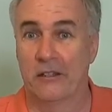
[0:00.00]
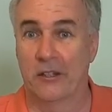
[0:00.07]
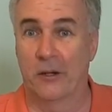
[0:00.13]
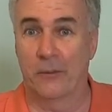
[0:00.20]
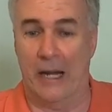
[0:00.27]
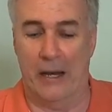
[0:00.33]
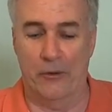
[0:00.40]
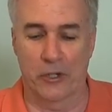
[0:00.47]

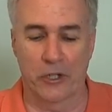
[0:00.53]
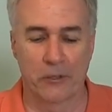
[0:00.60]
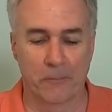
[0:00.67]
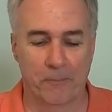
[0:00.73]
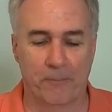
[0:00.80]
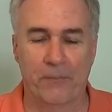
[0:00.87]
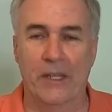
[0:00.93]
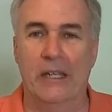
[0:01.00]
the
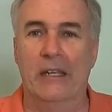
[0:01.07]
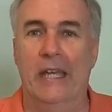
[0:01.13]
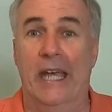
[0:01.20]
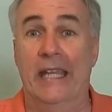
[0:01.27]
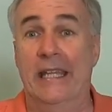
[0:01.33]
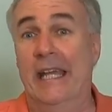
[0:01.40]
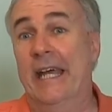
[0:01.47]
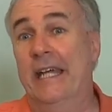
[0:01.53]
router,
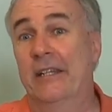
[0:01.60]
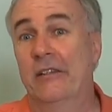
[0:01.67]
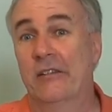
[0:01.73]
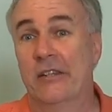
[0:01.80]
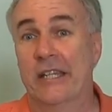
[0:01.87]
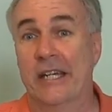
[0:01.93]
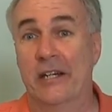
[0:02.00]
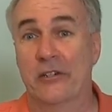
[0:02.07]
and
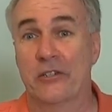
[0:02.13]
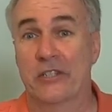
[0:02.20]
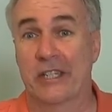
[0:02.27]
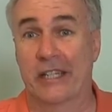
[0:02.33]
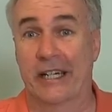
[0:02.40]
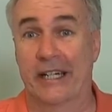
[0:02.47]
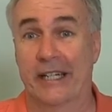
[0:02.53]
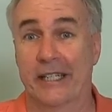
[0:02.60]
then
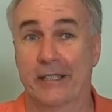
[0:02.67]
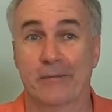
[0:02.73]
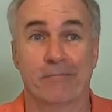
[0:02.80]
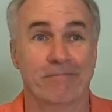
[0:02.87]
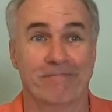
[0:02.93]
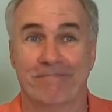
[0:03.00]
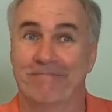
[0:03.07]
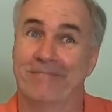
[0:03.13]
there's
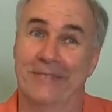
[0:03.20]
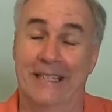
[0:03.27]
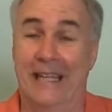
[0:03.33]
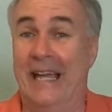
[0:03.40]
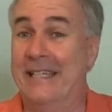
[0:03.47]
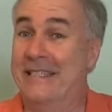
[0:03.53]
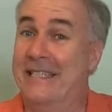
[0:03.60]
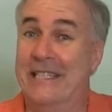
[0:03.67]
the
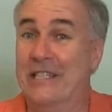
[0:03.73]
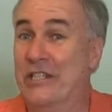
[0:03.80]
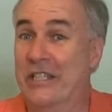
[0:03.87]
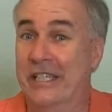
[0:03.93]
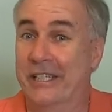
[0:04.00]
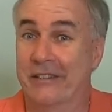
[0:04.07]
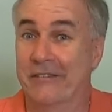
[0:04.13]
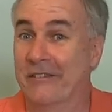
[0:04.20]

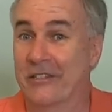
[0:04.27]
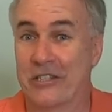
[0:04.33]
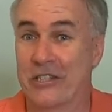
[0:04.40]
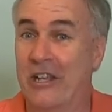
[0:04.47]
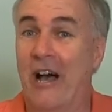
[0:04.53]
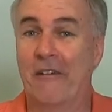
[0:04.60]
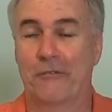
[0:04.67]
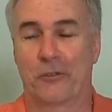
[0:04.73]
licensing
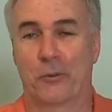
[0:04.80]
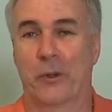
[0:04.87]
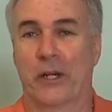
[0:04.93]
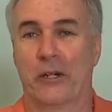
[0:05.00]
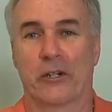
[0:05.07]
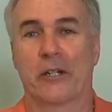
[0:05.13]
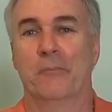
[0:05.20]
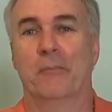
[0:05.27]

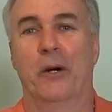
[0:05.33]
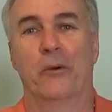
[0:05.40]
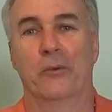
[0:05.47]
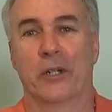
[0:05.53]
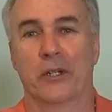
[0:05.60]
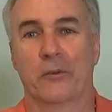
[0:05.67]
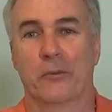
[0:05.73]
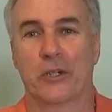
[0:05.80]
software
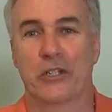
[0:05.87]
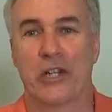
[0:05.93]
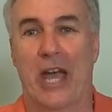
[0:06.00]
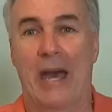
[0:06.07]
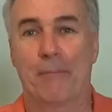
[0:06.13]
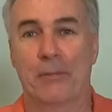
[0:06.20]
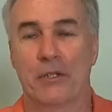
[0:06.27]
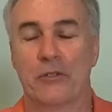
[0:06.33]
component, which
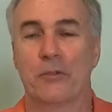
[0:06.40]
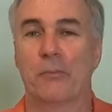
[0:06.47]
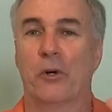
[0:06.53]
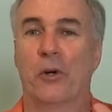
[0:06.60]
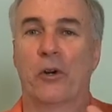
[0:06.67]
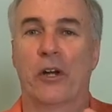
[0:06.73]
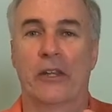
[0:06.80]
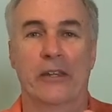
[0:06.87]
happens
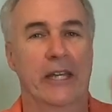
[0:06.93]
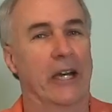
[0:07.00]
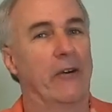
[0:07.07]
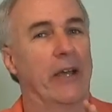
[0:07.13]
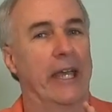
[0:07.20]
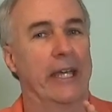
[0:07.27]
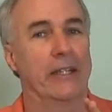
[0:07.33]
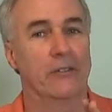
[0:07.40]
more on
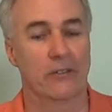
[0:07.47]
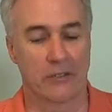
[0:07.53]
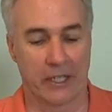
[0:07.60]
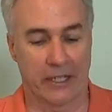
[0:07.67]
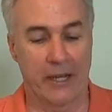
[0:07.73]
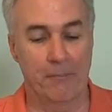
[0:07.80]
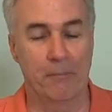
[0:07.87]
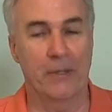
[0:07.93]
their end,
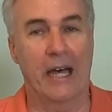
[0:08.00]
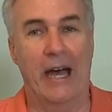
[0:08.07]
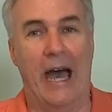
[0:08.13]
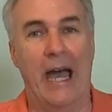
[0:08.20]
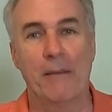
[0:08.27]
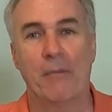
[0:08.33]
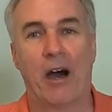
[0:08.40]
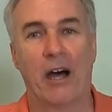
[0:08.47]
the, the
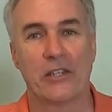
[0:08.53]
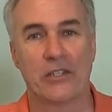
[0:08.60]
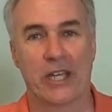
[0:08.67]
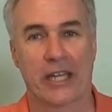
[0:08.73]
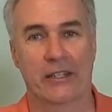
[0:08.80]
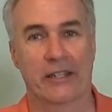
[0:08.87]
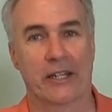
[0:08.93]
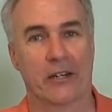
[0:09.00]
iBoss
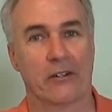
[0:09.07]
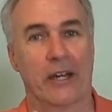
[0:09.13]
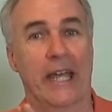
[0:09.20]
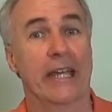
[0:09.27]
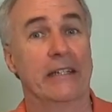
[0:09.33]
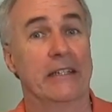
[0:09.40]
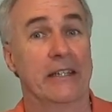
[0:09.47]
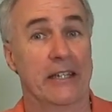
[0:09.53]
and their
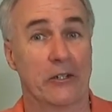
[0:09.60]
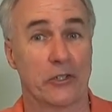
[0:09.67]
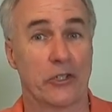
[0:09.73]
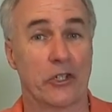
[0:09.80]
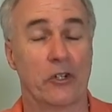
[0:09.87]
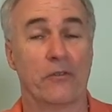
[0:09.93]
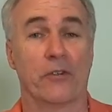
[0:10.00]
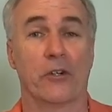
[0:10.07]
end and their
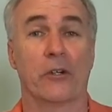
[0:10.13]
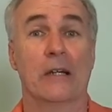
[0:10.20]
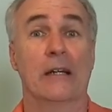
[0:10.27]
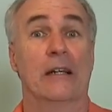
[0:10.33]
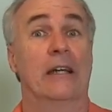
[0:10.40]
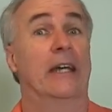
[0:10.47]
server,